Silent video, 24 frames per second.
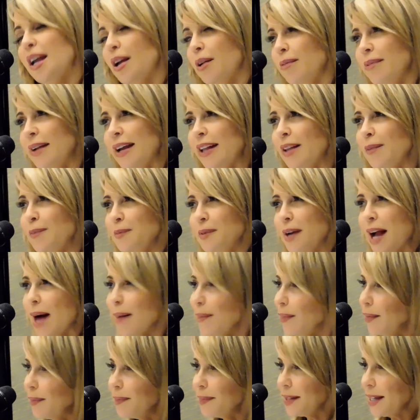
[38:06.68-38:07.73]
Well,
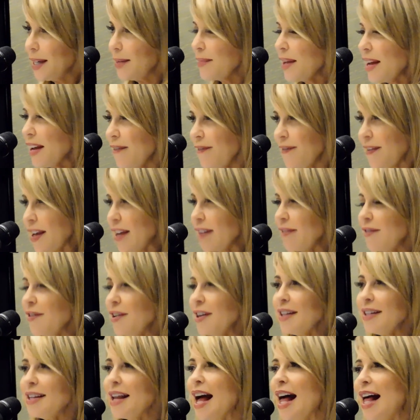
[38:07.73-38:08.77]
probably my
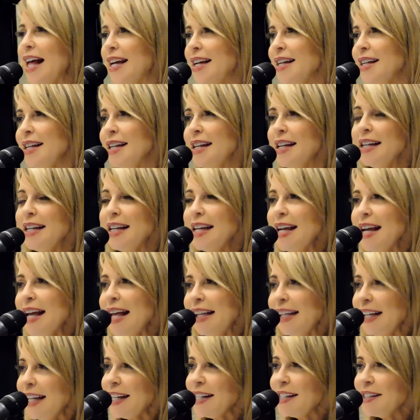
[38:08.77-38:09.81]
favorite line
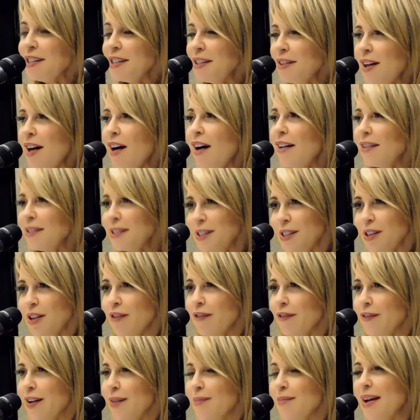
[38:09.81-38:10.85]
is also
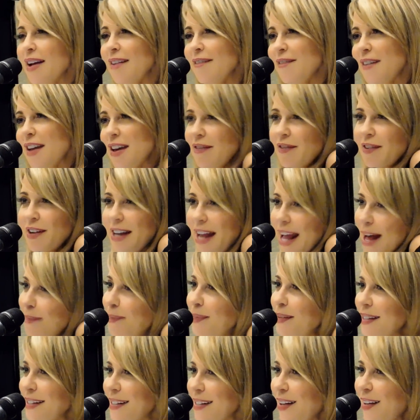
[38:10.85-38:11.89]
from my favorite
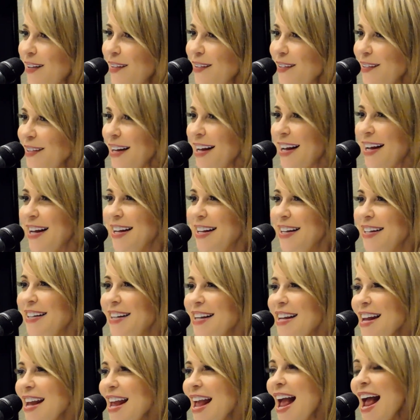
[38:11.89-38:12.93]
episode,
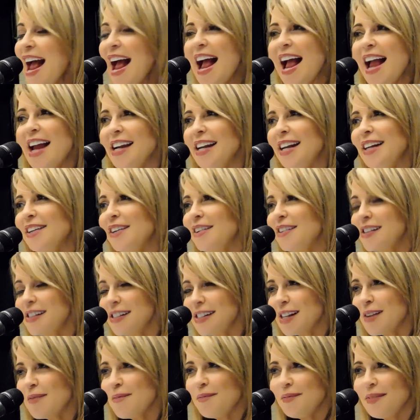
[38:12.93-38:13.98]
and it goes
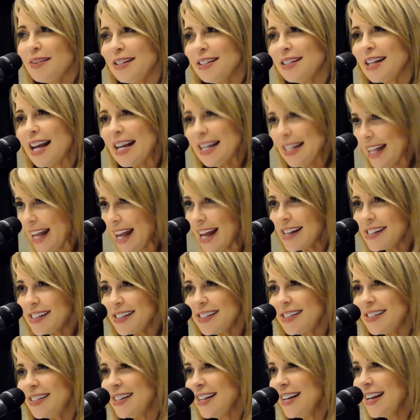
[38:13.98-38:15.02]
something like this.
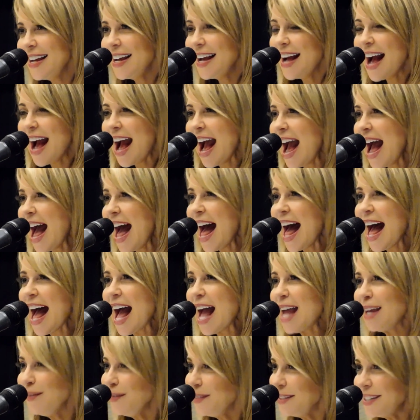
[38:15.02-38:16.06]

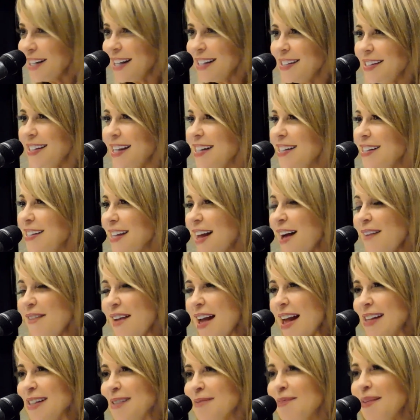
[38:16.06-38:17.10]
I'm just as tough
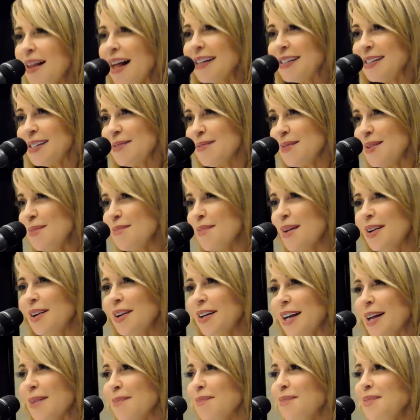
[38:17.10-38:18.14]
as Blossom and
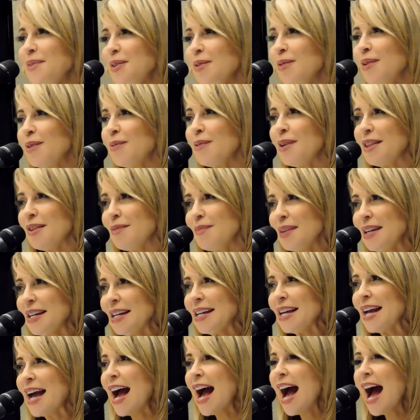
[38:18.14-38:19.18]
Buttercup, do it with me.
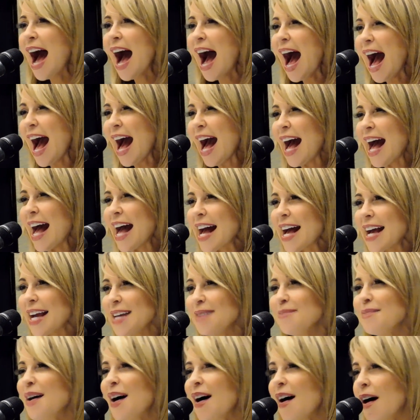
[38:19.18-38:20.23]

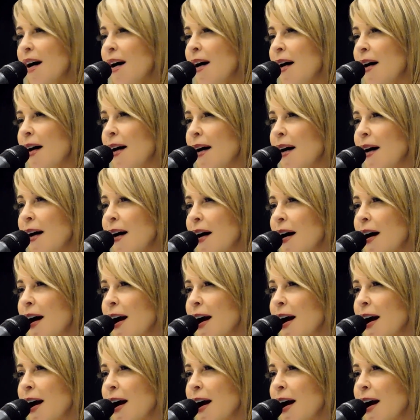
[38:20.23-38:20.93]
I'm hard.